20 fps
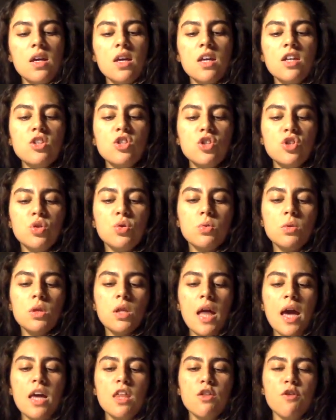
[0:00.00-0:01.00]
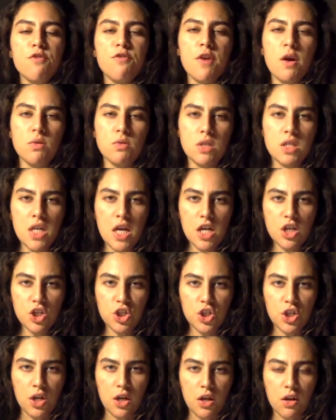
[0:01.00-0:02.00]
is to lay the
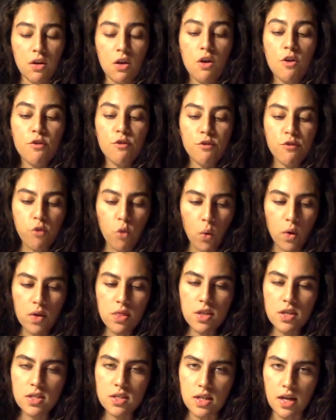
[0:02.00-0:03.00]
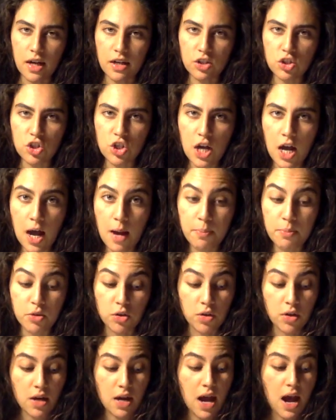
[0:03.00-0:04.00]
foundation for this next
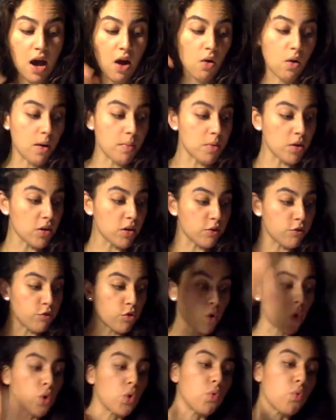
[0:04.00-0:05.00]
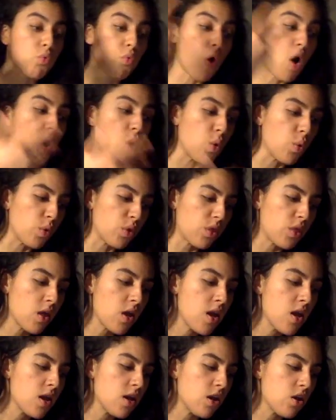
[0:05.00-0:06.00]
chapter. Now, I'm hearing for growth.
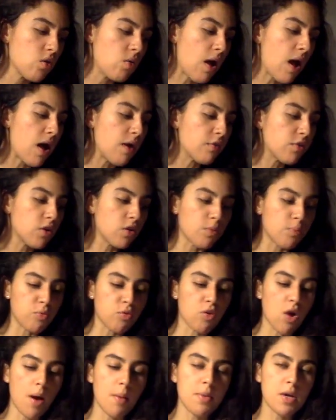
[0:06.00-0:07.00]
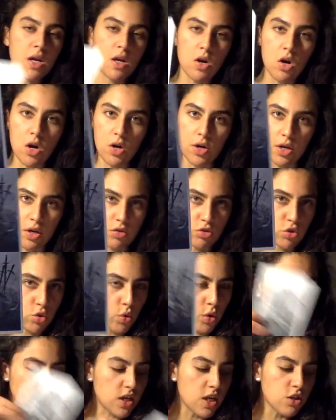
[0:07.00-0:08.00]
Now, you have here a prominent card here,
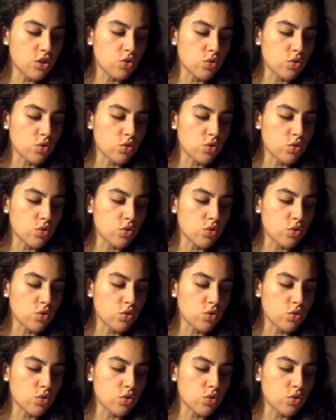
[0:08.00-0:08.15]
Ten of